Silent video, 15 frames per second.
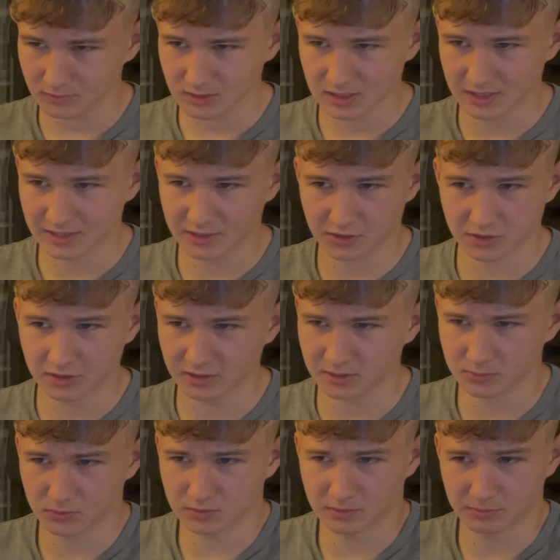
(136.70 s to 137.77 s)
And I think
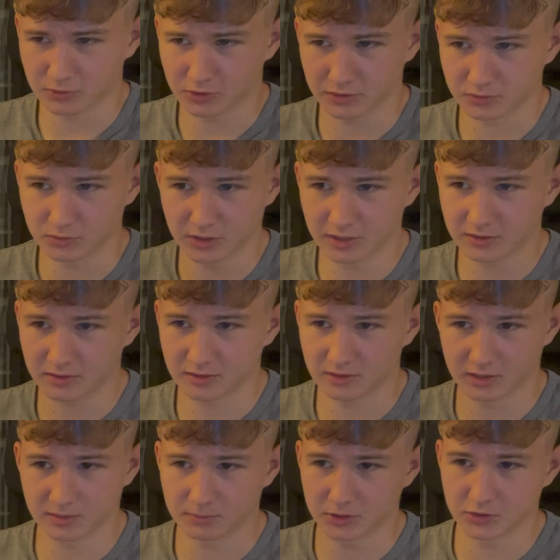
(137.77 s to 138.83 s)
I'm going to do that
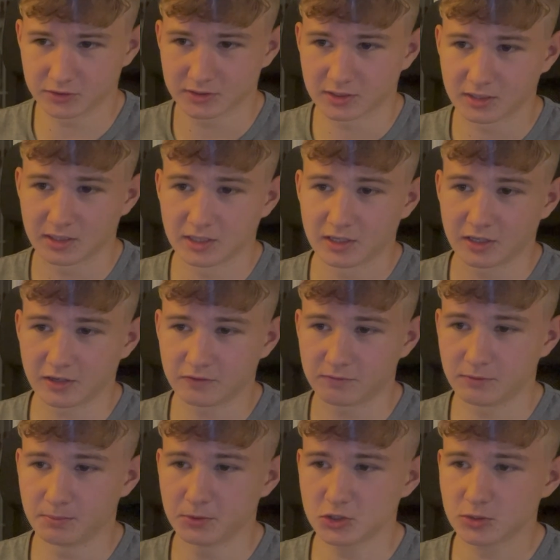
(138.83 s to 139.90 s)
because if
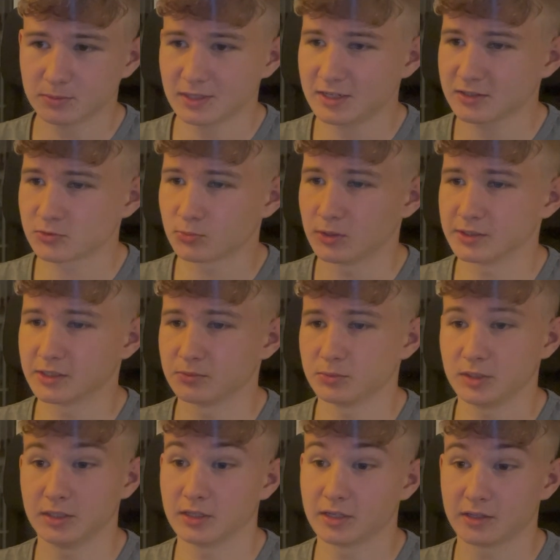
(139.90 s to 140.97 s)
the bishop takes, well, then
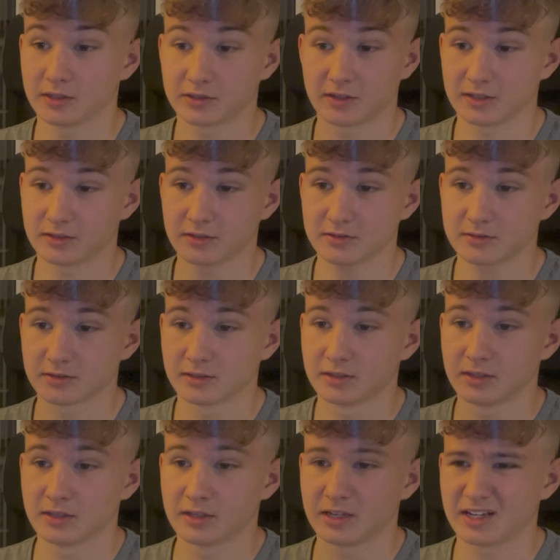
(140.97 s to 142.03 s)
we take this.
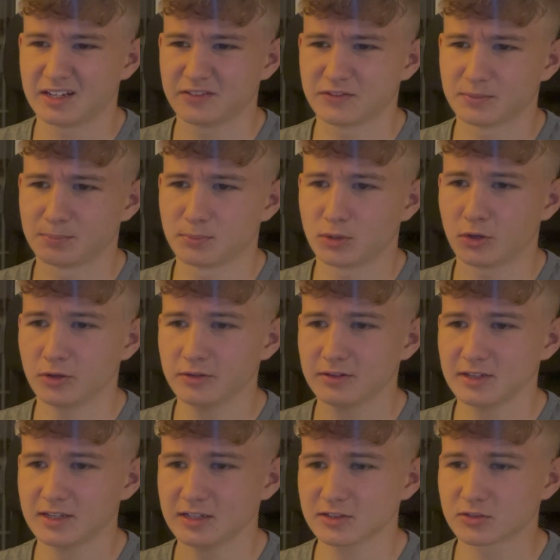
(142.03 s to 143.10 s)
And if the pawn
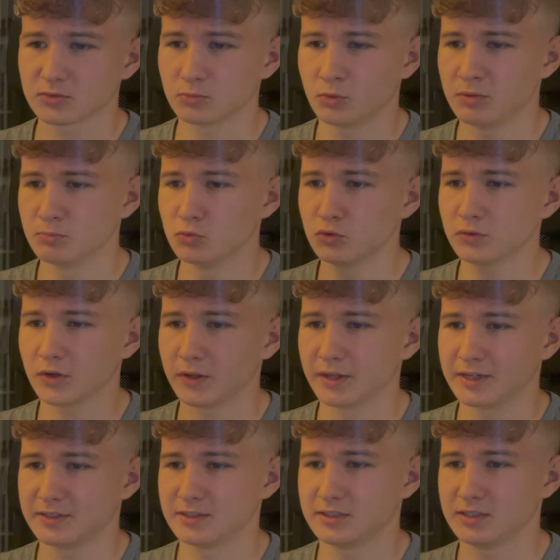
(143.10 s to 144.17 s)
takes, we move our
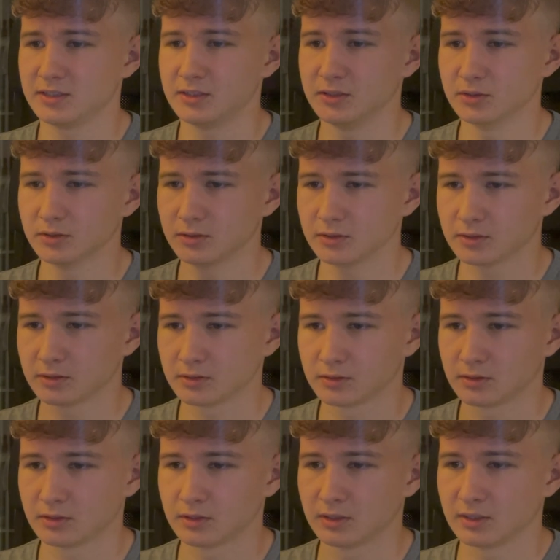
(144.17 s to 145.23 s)
knight here.
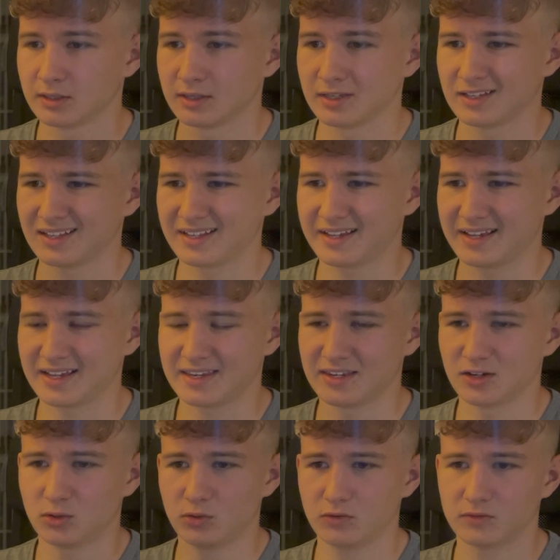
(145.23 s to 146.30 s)
And
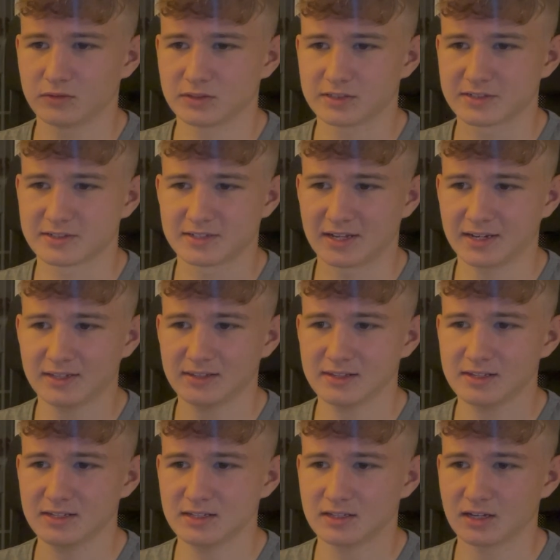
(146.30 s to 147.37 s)
now,
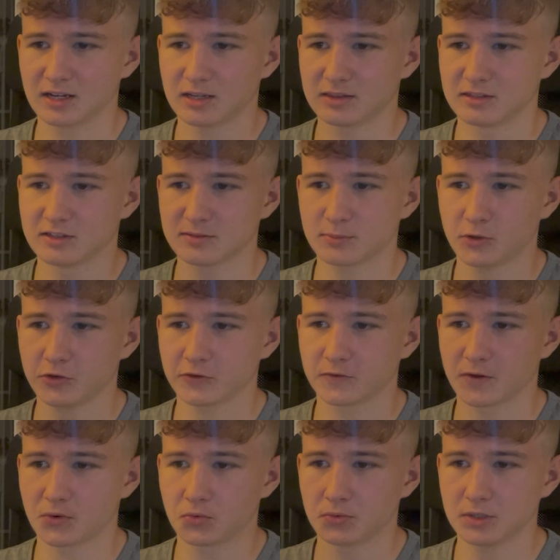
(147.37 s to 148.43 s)
suddenly, this pawn is
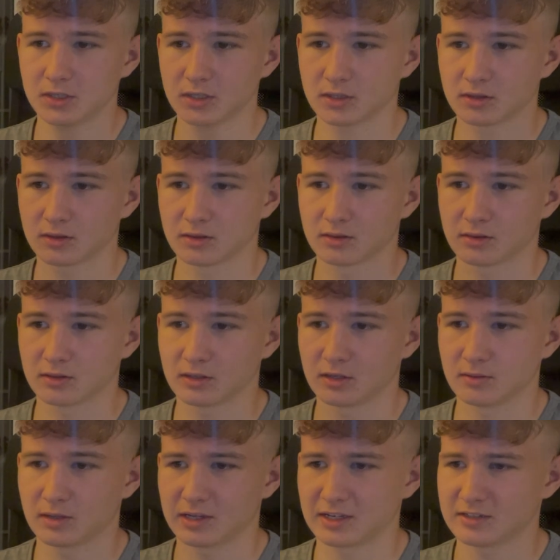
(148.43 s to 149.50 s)
very weak.
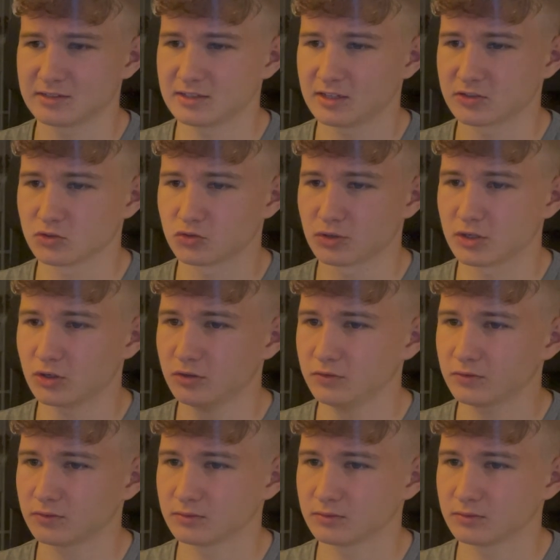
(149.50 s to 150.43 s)
I guess he has to trade off.